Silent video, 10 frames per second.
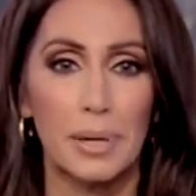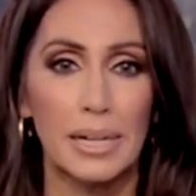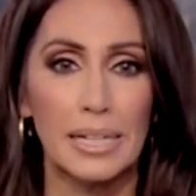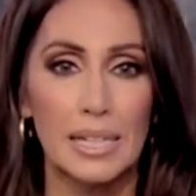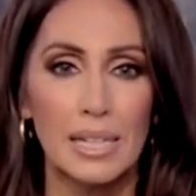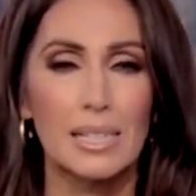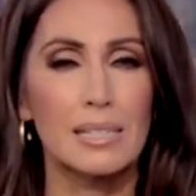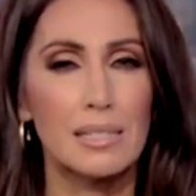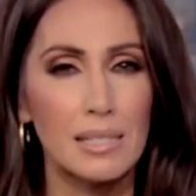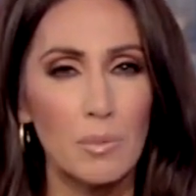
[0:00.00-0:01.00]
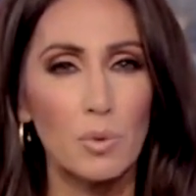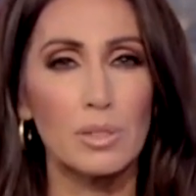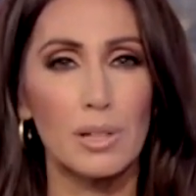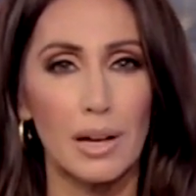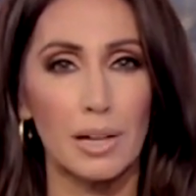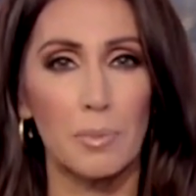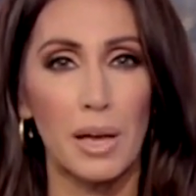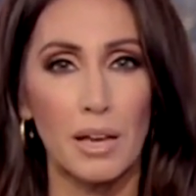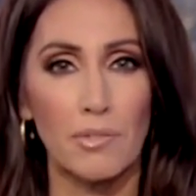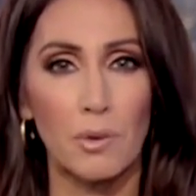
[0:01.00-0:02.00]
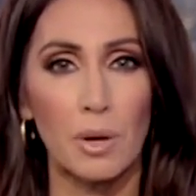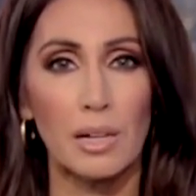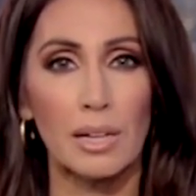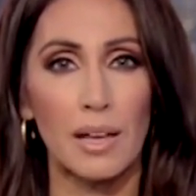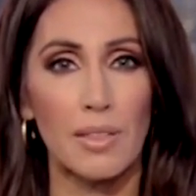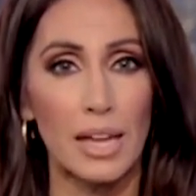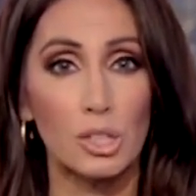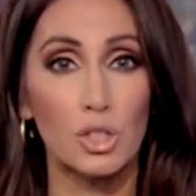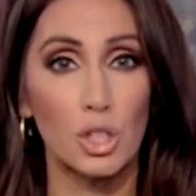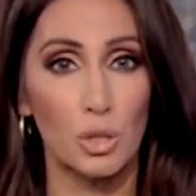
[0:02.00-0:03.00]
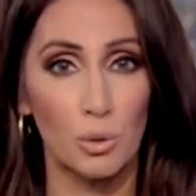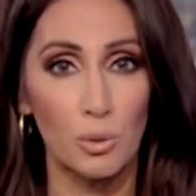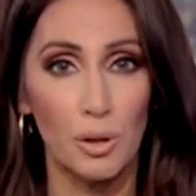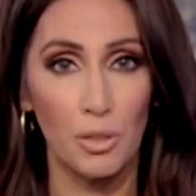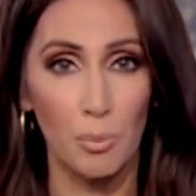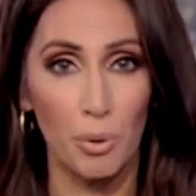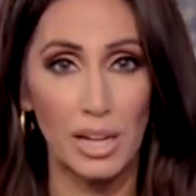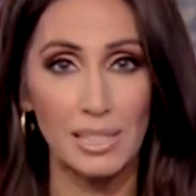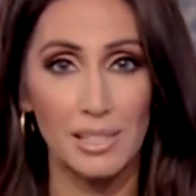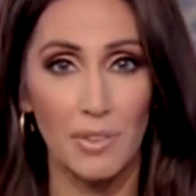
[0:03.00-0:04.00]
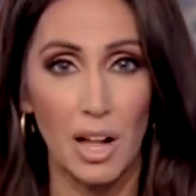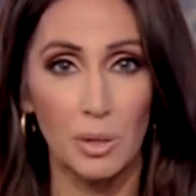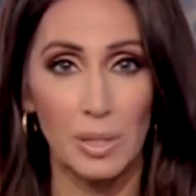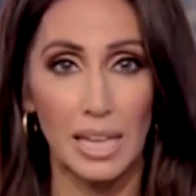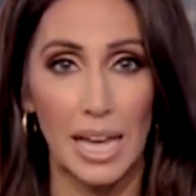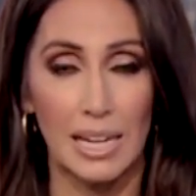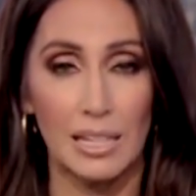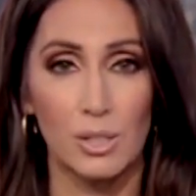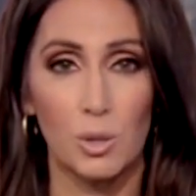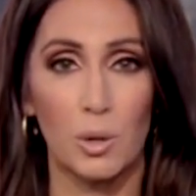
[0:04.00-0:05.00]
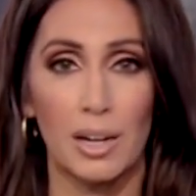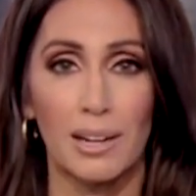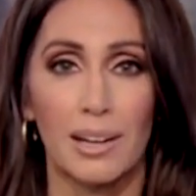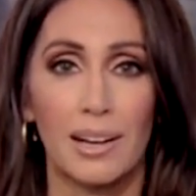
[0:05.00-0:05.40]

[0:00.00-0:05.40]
but someone's got to pay for it, and that is you. The price of Halloween candy soaring